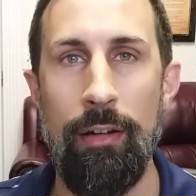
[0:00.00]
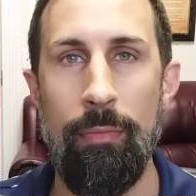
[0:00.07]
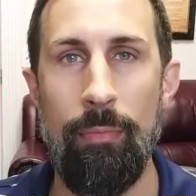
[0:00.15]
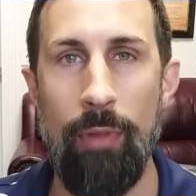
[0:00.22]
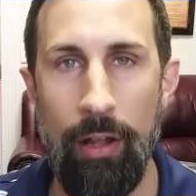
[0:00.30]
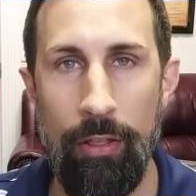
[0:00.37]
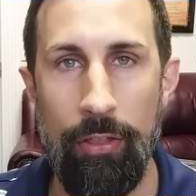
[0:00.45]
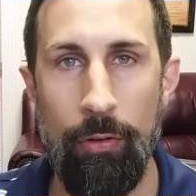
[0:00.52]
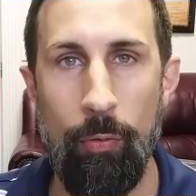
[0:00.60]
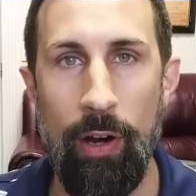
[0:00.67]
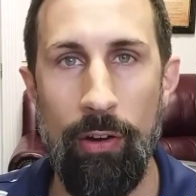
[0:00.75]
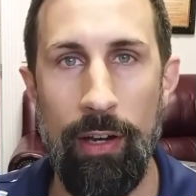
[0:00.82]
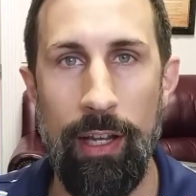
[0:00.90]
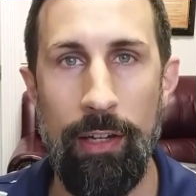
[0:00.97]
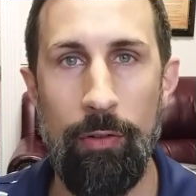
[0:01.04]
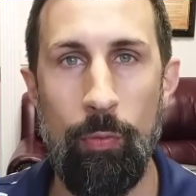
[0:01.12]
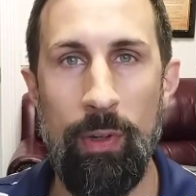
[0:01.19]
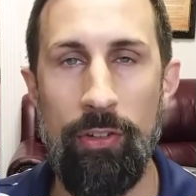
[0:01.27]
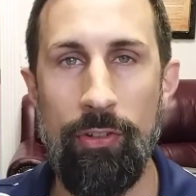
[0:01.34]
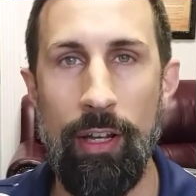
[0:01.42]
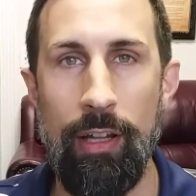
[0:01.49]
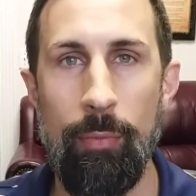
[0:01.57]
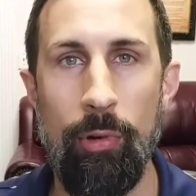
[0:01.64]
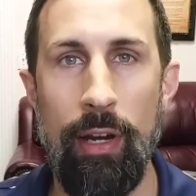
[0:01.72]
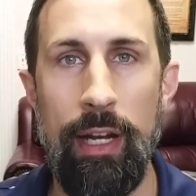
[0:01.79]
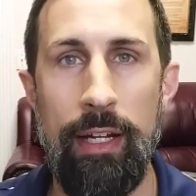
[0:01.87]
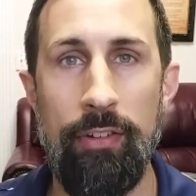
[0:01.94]
month, wherein we
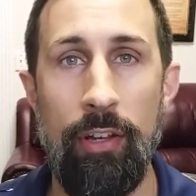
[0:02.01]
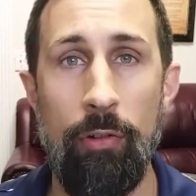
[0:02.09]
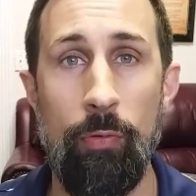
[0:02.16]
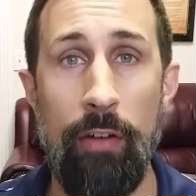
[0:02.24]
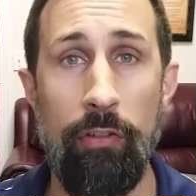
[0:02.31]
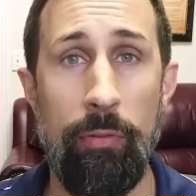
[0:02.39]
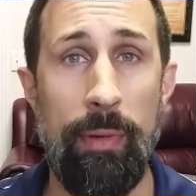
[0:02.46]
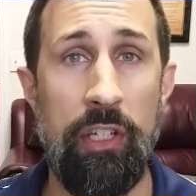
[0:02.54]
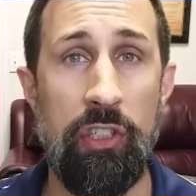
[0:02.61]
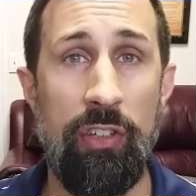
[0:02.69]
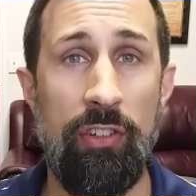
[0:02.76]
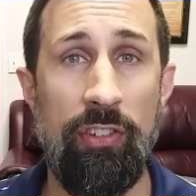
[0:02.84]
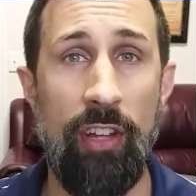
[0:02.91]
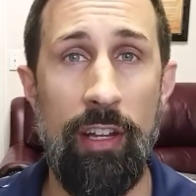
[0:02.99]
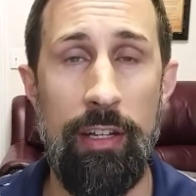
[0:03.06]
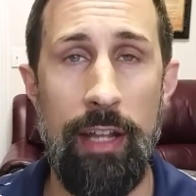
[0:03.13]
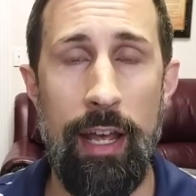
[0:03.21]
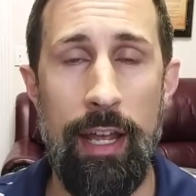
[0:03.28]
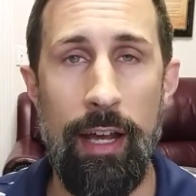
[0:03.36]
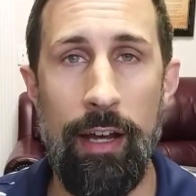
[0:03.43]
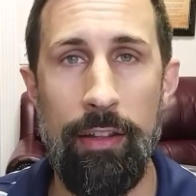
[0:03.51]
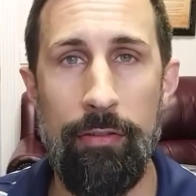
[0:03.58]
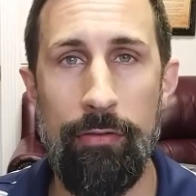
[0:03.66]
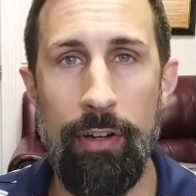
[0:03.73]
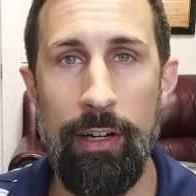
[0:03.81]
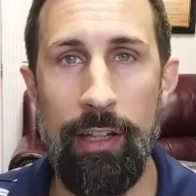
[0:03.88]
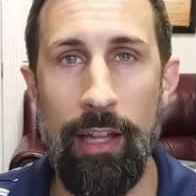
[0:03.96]
celebrate Reformation Sunday on the
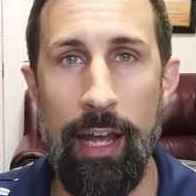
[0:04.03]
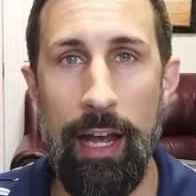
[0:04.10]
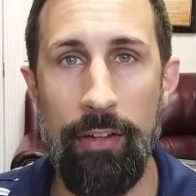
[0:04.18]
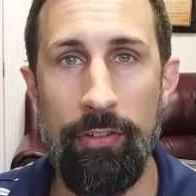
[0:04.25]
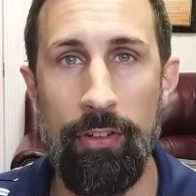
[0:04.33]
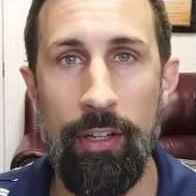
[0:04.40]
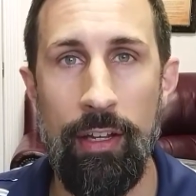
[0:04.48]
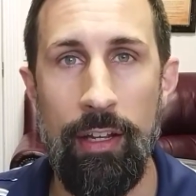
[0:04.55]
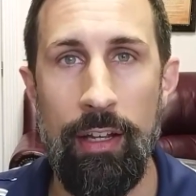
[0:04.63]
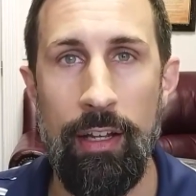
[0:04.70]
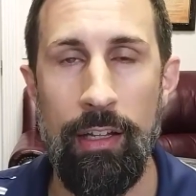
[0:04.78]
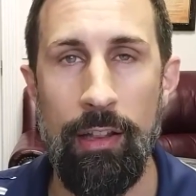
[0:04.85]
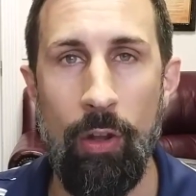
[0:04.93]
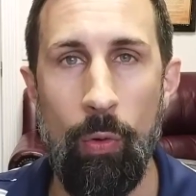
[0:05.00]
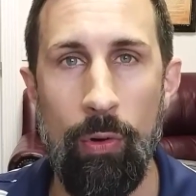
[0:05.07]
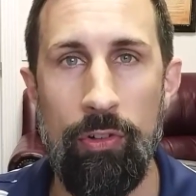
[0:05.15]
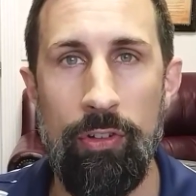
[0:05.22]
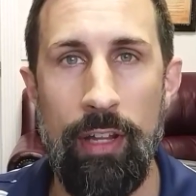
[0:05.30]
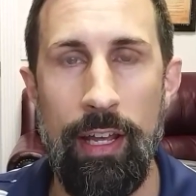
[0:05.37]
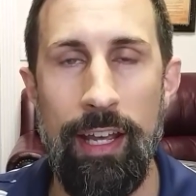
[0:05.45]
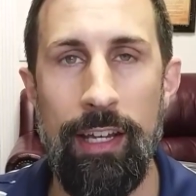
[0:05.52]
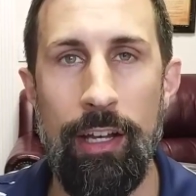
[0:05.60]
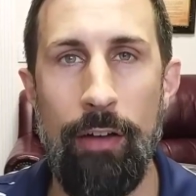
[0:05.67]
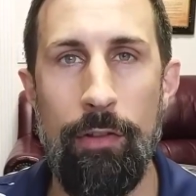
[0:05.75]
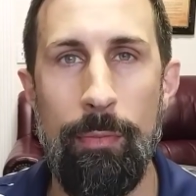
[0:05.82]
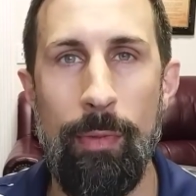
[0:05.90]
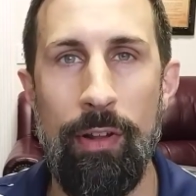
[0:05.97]
very last Lord's Day
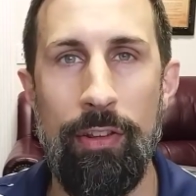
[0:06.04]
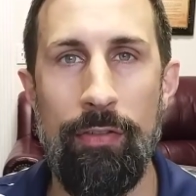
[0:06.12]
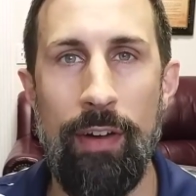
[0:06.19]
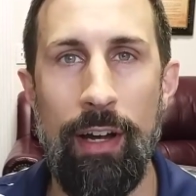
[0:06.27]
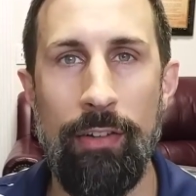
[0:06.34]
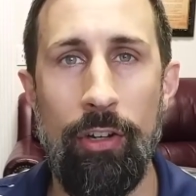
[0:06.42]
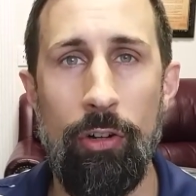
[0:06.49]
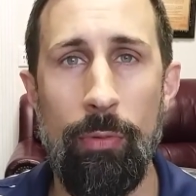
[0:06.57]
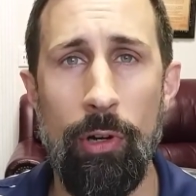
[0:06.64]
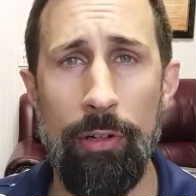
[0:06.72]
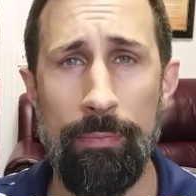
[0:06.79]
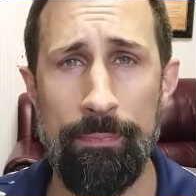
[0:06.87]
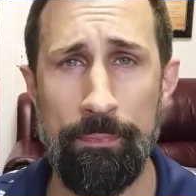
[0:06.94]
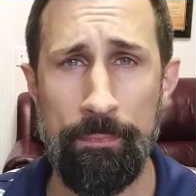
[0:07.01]
of the month of October.